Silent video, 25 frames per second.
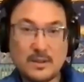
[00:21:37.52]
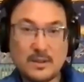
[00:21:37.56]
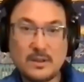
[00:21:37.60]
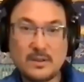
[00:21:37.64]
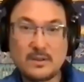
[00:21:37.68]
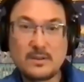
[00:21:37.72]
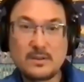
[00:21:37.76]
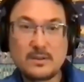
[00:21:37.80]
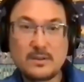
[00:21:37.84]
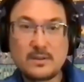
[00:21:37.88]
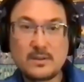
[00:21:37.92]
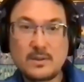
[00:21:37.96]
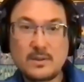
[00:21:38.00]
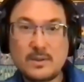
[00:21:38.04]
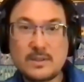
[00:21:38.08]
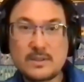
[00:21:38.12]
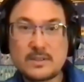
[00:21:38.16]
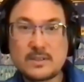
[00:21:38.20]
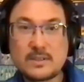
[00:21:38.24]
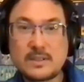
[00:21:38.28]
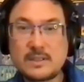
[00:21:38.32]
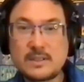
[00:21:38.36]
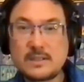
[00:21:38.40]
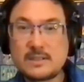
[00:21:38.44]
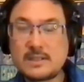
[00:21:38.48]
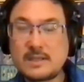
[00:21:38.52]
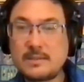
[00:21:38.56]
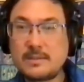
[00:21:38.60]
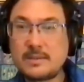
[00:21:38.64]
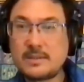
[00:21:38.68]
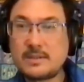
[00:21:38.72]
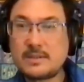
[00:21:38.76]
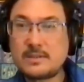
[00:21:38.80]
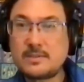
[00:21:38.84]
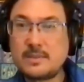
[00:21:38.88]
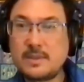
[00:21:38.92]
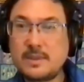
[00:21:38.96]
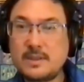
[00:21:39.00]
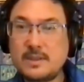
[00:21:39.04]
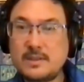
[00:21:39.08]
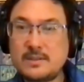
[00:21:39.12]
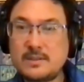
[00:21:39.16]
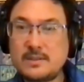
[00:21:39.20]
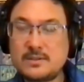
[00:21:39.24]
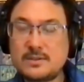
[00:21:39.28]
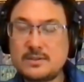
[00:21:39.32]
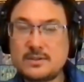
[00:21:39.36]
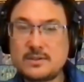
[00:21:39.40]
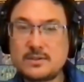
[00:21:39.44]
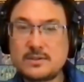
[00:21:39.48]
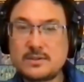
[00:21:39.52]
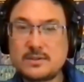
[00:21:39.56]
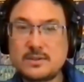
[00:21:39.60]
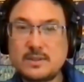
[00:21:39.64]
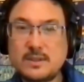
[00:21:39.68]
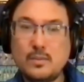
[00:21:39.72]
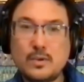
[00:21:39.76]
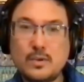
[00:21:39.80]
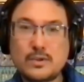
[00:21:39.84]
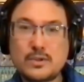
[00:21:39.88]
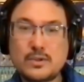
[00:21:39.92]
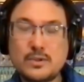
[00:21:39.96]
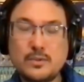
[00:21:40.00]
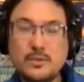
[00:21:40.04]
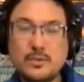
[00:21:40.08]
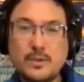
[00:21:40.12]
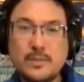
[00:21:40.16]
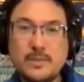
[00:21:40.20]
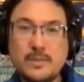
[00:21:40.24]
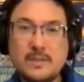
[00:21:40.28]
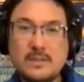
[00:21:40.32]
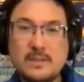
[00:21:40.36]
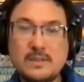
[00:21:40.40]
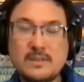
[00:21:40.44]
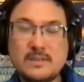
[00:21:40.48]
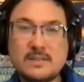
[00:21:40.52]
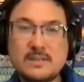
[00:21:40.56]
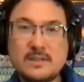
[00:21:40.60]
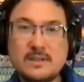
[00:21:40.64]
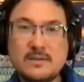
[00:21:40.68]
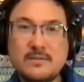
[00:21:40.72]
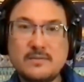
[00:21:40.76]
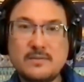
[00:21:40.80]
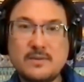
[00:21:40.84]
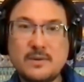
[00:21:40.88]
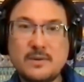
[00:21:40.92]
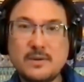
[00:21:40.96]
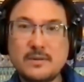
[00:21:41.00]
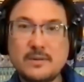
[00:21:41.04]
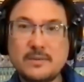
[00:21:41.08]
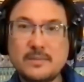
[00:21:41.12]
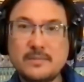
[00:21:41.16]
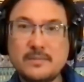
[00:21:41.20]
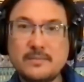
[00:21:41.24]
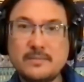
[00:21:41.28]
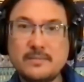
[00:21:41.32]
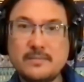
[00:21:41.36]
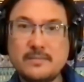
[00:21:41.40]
the question that's coming to me is just, what should we be listening for?